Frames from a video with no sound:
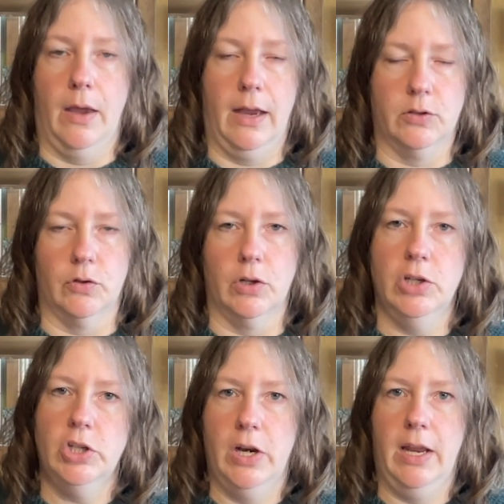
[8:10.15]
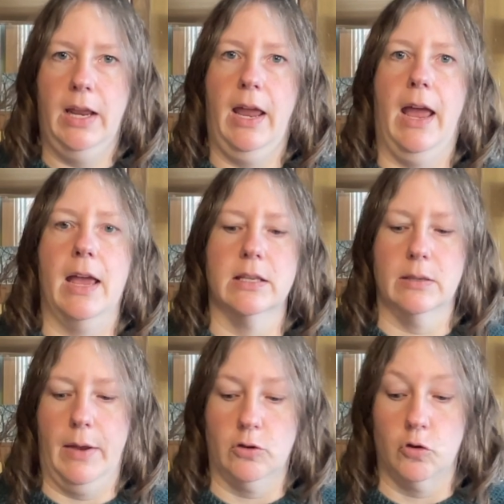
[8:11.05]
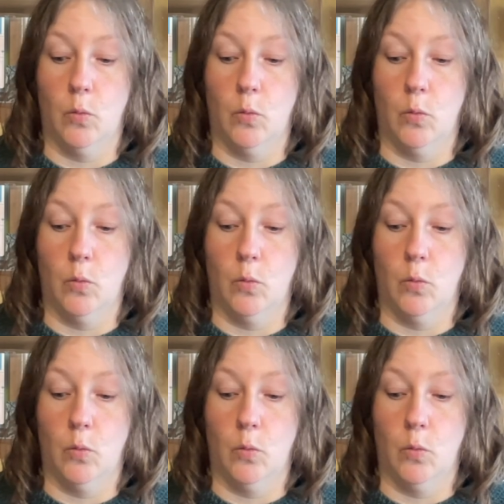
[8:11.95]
extra cushioning and some extra